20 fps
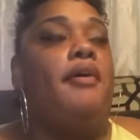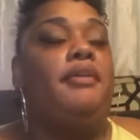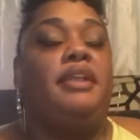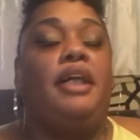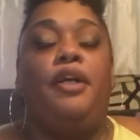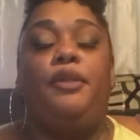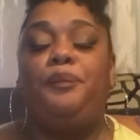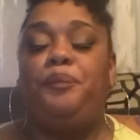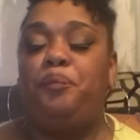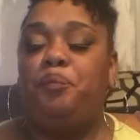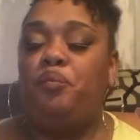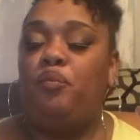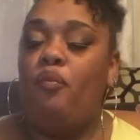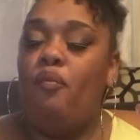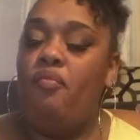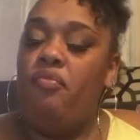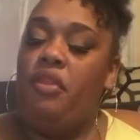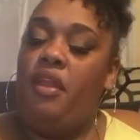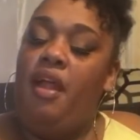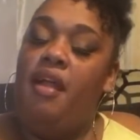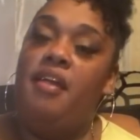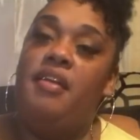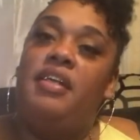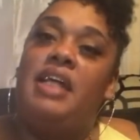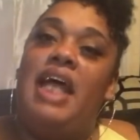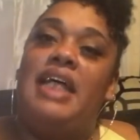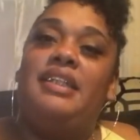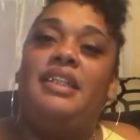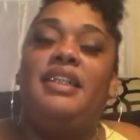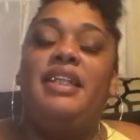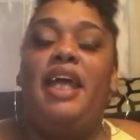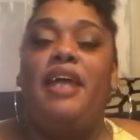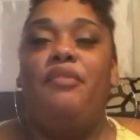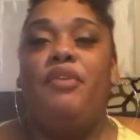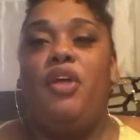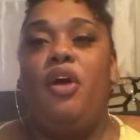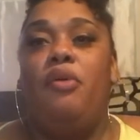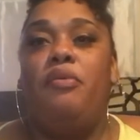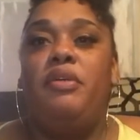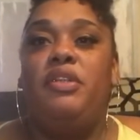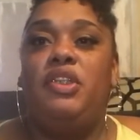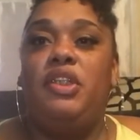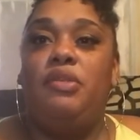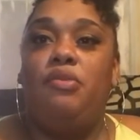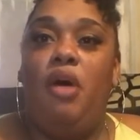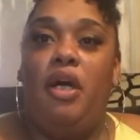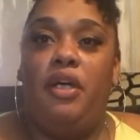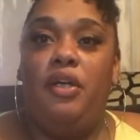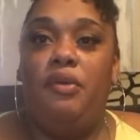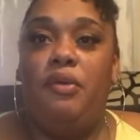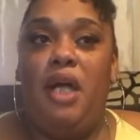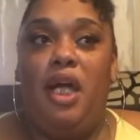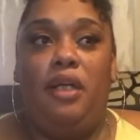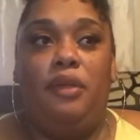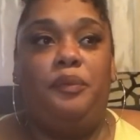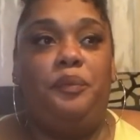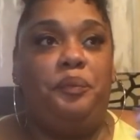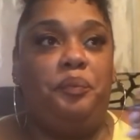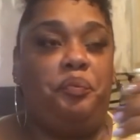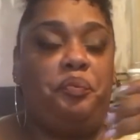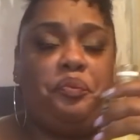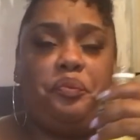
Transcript: So as the day went on, we were just walking around